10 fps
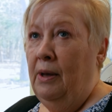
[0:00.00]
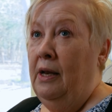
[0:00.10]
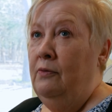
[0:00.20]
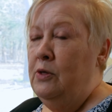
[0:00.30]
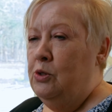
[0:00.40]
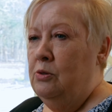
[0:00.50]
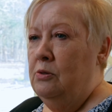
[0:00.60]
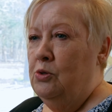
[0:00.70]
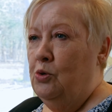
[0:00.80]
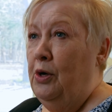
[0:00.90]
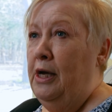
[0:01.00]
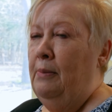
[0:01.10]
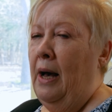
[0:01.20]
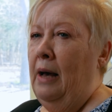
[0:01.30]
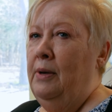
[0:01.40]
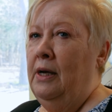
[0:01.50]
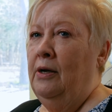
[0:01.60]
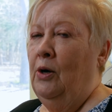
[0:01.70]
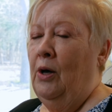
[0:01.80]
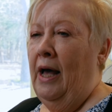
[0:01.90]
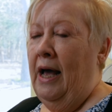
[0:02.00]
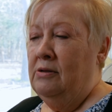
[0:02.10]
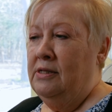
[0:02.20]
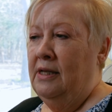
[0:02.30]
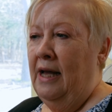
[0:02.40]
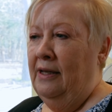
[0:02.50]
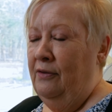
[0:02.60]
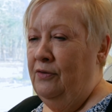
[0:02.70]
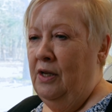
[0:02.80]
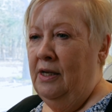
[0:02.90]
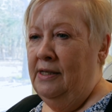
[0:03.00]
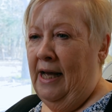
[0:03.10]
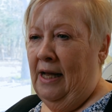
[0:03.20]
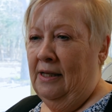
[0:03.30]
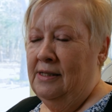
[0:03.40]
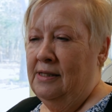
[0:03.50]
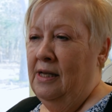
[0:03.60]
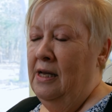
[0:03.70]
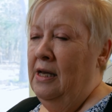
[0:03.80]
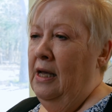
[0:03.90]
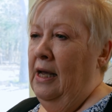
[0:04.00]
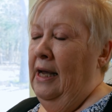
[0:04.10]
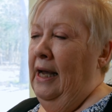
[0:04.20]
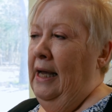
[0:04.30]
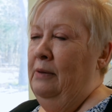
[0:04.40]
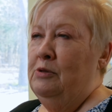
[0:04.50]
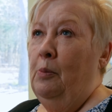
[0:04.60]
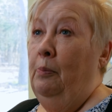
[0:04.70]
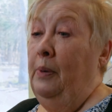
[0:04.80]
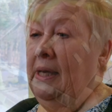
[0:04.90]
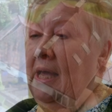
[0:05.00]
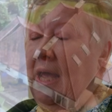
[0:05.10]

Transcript: And in this dream, I'm in a house that I lived in Dallas. And it was a big